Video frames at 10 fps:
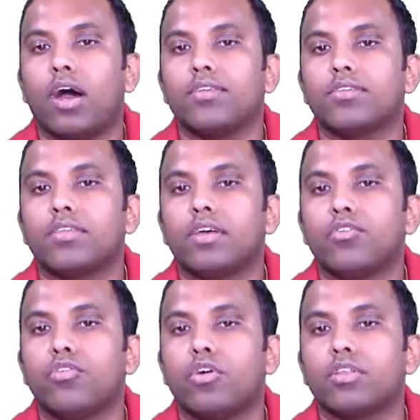
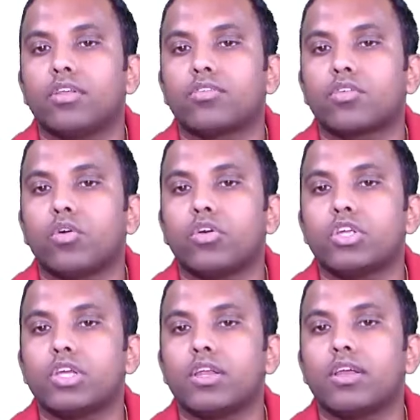answer for this
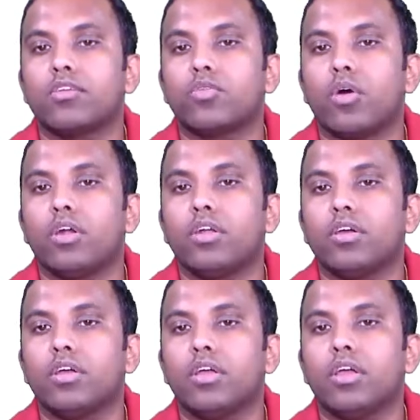question is what?
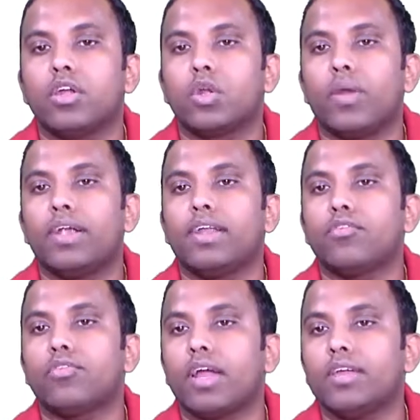
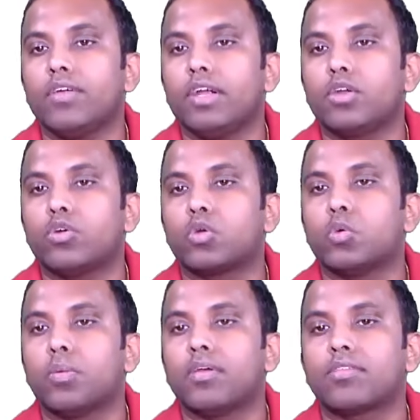25 into
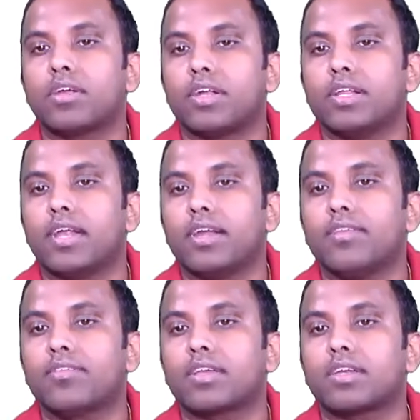2 plus 13, that
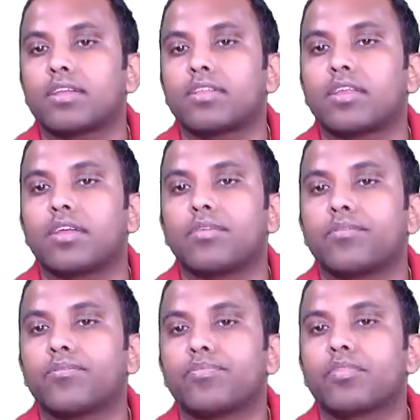is 63. You
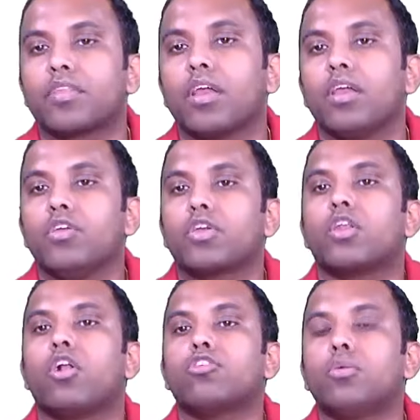can
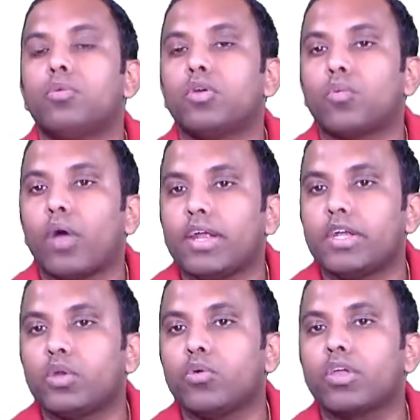also put
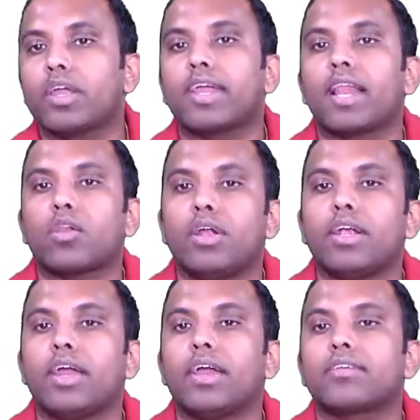y2, you can
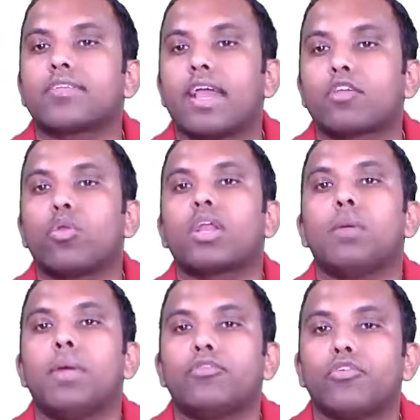calculate x will
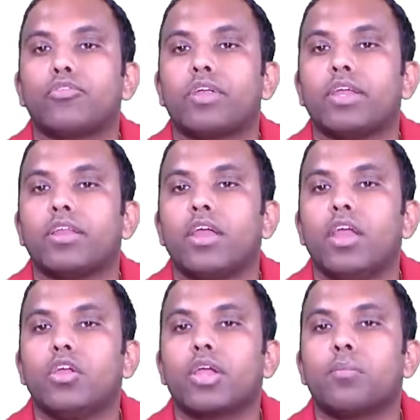come at 15.
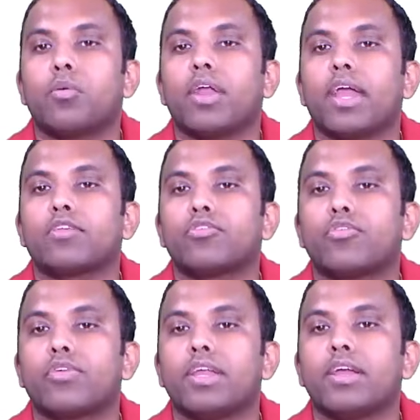You can put x
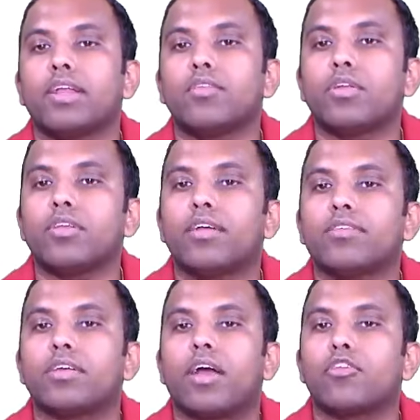15. Again, what is the
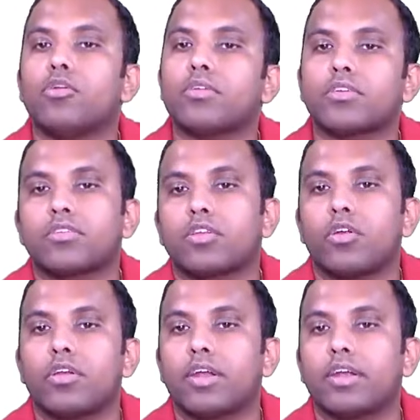answer? Answer is 63
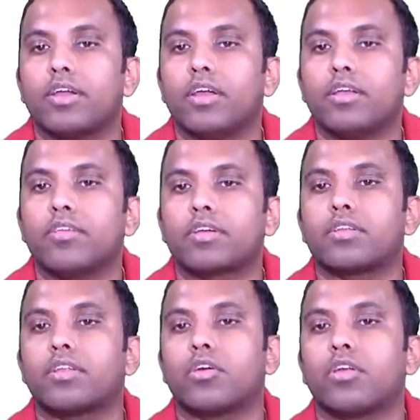only, right?
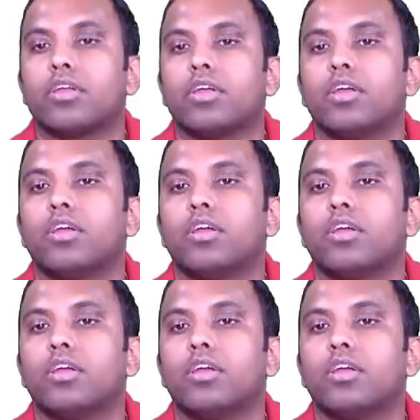63 only.